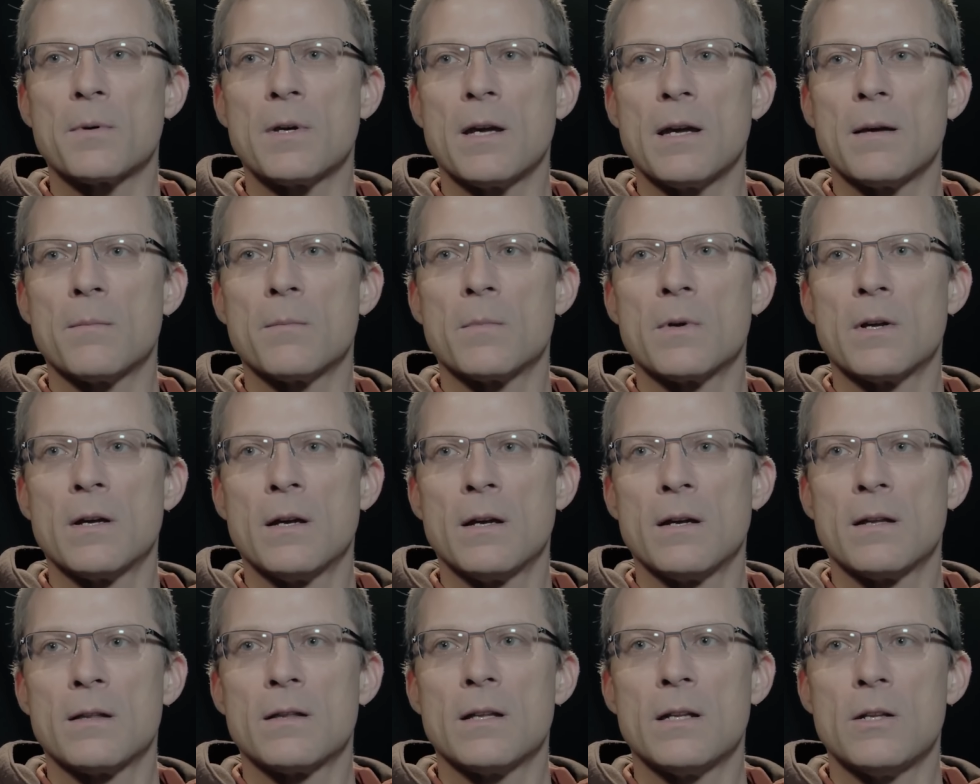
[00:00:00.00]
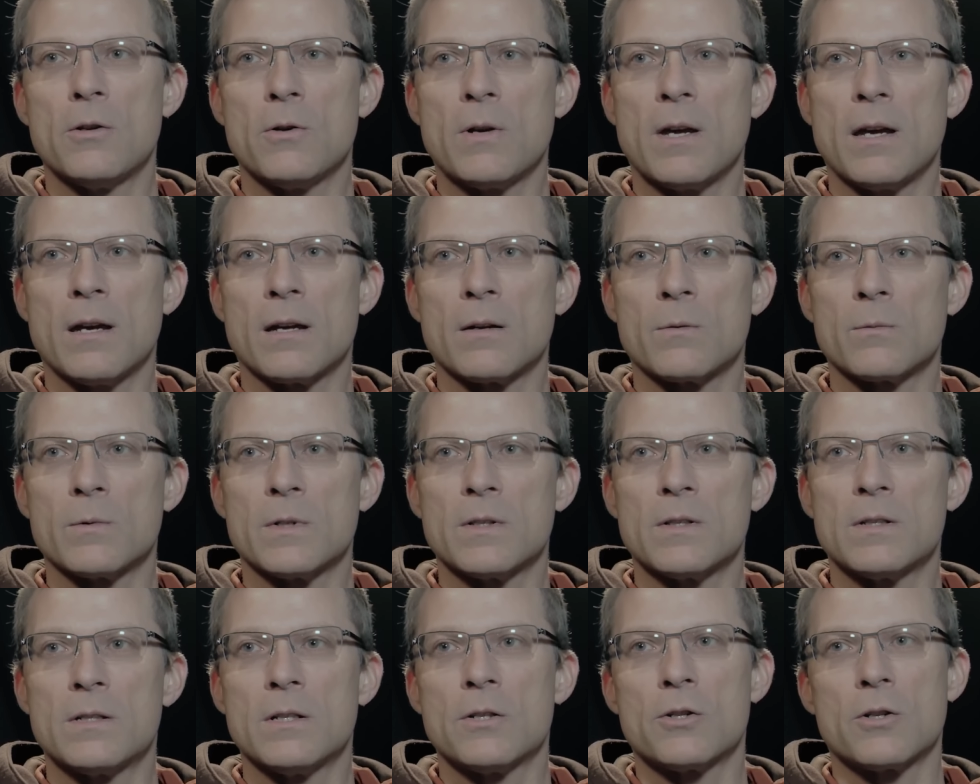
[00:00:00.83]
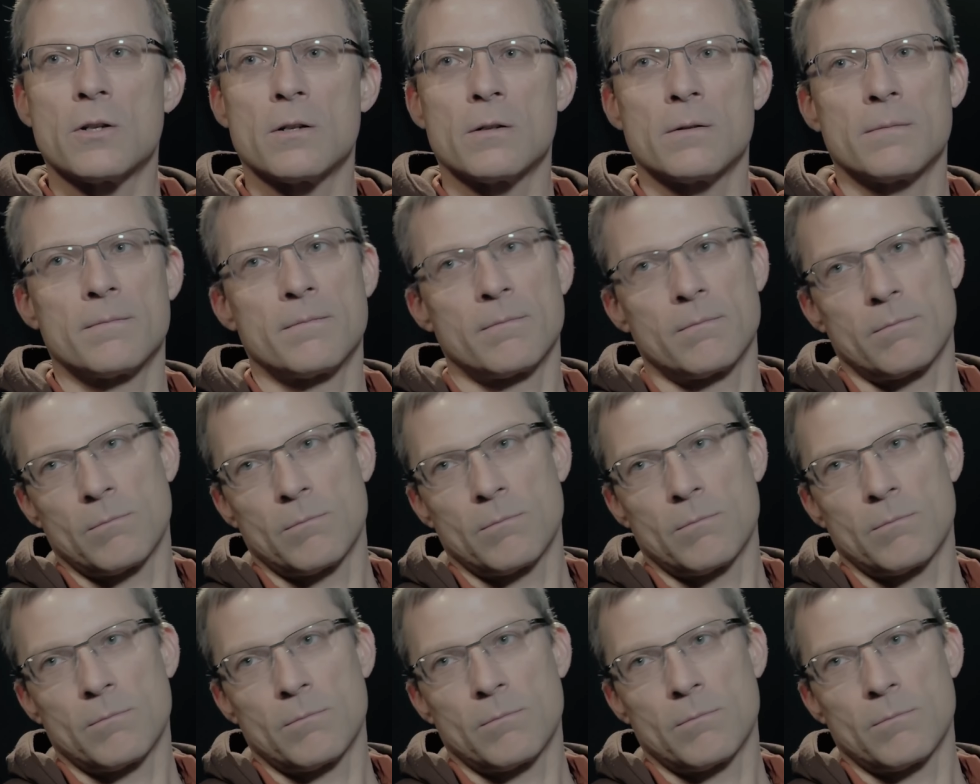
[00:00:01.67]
game than you can with digital,